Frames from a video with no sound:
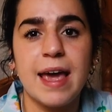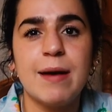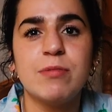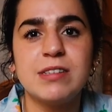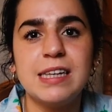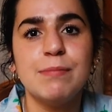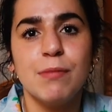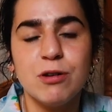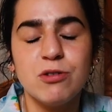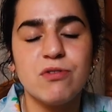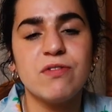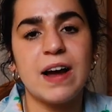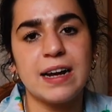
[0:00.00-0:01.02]
it was the
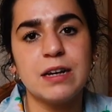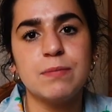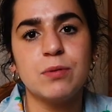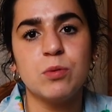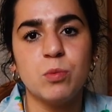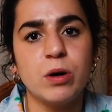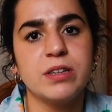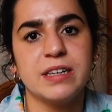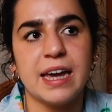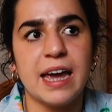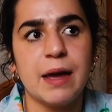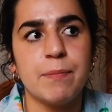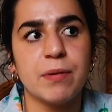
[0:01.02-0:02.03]
most valuable 1
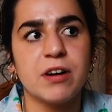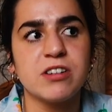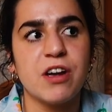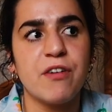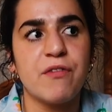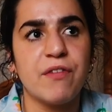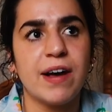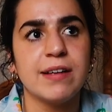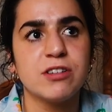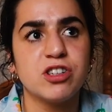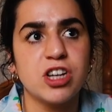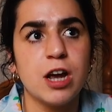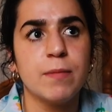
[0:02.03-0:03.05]
year, because I
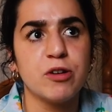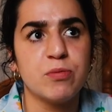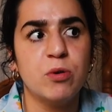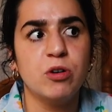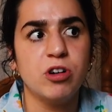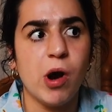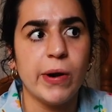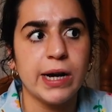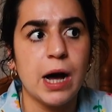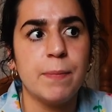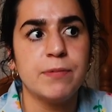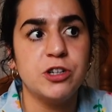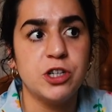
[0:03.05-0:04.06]
felt so much more growing
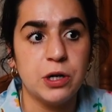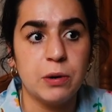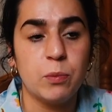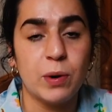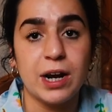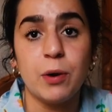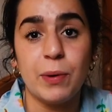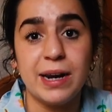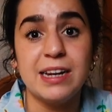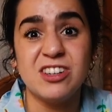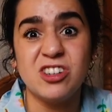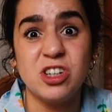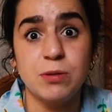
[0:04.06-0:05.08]
up when I went
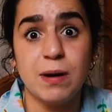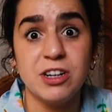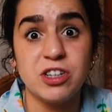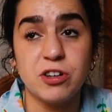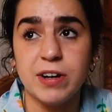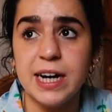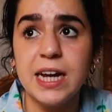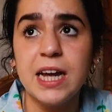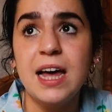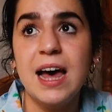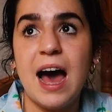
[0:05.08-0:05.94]
in to do my degree,